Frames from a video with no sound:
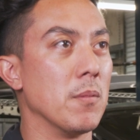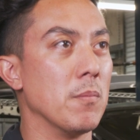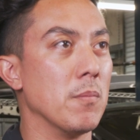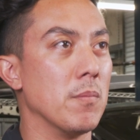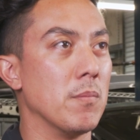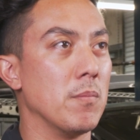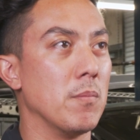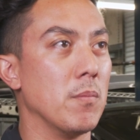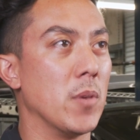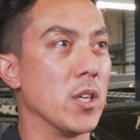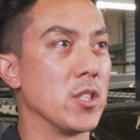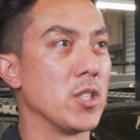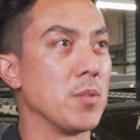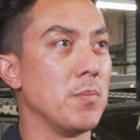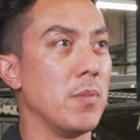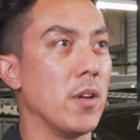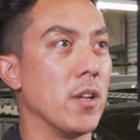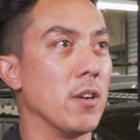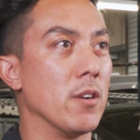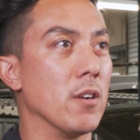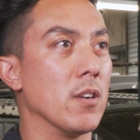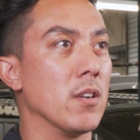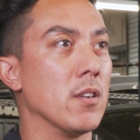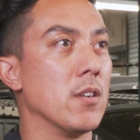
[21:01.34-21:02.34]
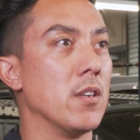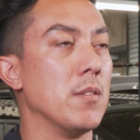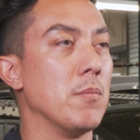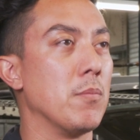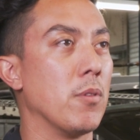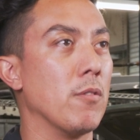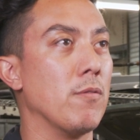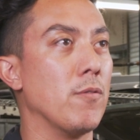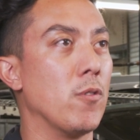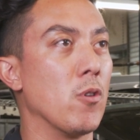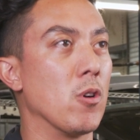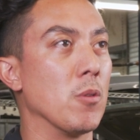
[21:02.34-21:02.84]
a much better
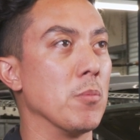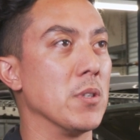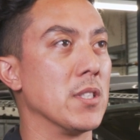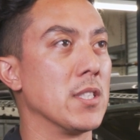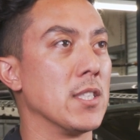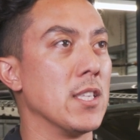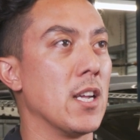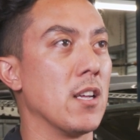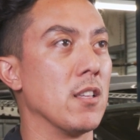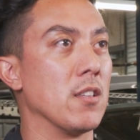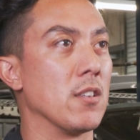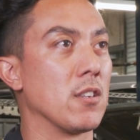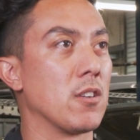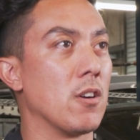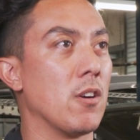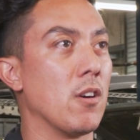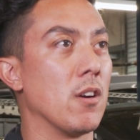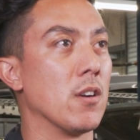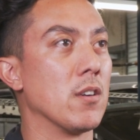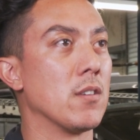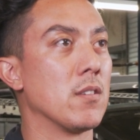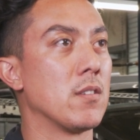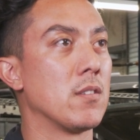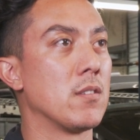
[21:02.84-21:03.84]
performance out of the car.